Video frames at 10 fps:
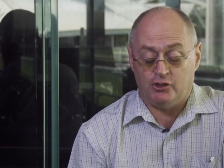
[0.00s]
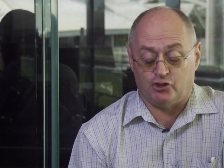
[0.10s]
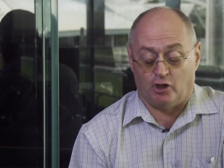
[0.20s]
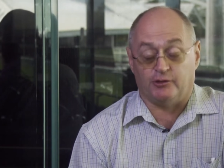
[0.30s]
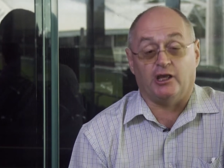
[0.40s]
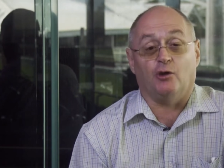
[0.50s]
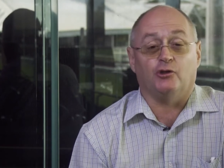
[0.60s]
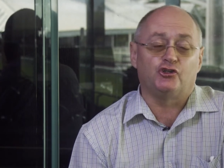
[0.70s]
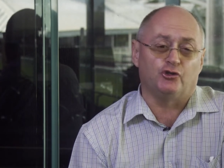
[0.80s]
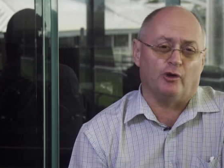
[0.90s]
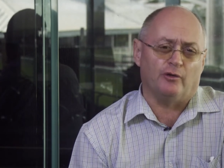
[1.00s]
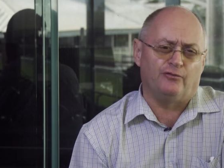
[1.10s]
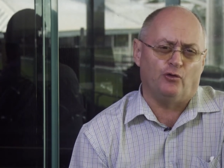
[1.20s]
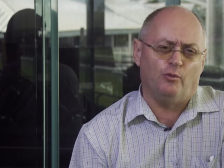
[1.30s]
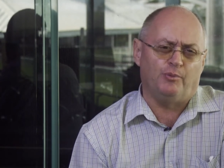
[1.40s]
time to go at
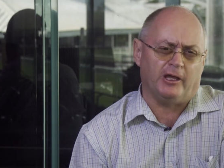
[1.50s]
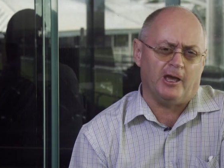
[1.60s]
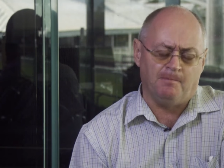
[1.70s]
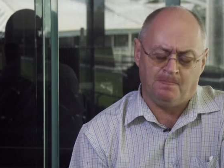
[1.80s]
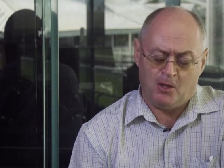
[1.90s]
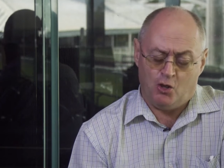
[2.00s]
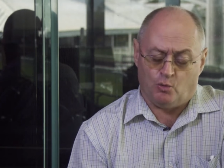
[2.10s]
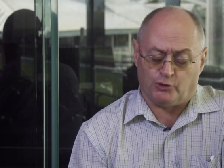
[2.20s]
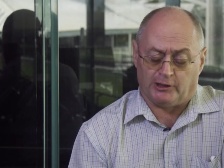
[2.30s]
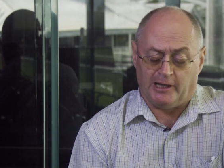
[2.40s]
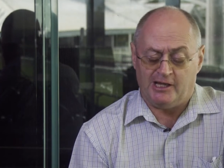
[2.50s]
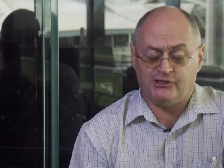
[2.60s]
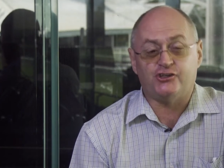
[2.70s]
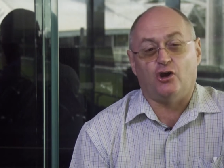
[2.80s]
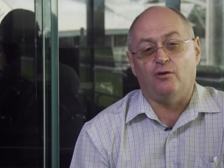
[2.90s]
2:04 p.m, with the
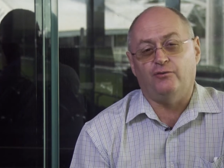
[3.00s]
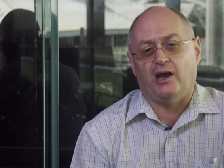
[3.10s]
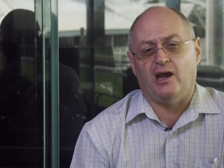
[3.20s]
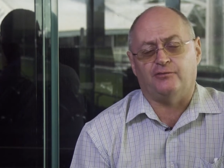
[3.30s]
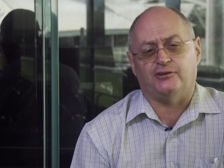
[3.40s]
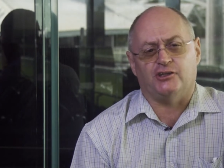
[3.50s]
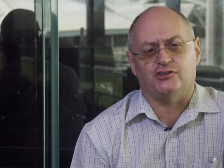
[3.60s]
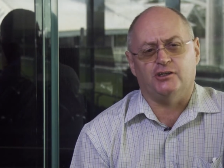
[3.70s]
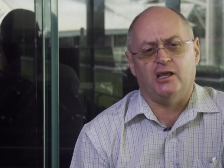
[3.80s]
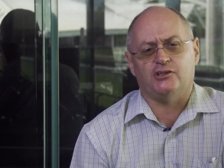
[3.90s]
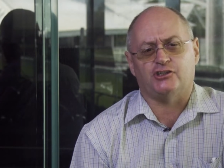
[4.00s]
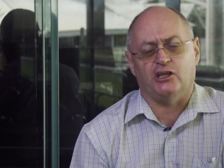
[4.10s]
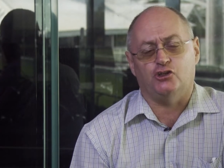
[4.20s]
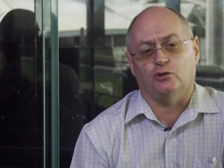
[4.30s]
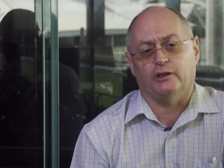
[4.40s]
last of the half dozen
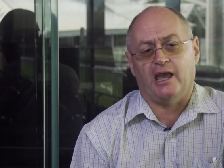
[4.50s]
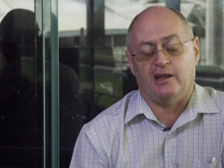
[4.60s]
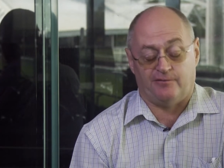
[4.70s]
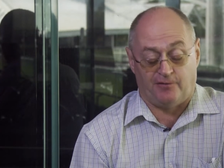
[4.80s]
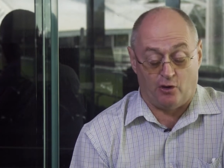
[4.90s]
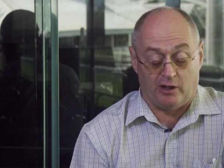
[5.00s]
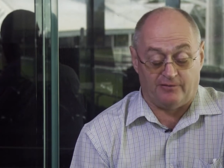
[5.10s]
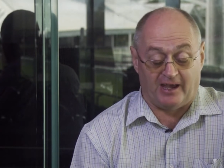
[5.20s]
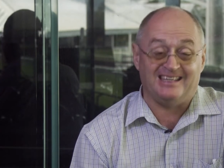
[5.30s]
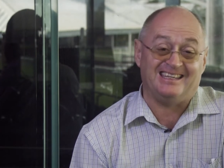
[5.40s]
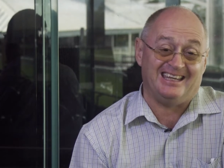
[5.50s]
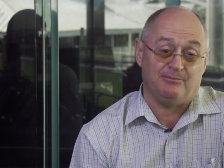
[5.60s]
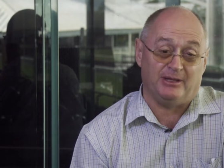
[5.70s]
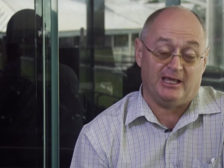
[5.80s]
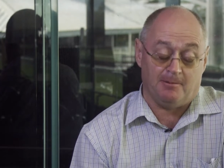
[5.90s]
scheduled at
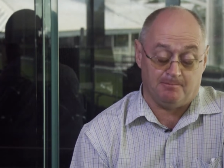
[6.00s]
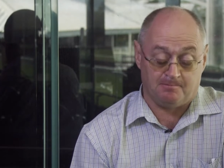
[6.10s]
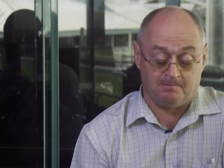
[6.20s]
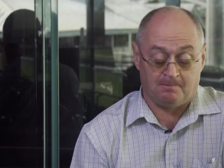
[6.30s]
5:18 p.m.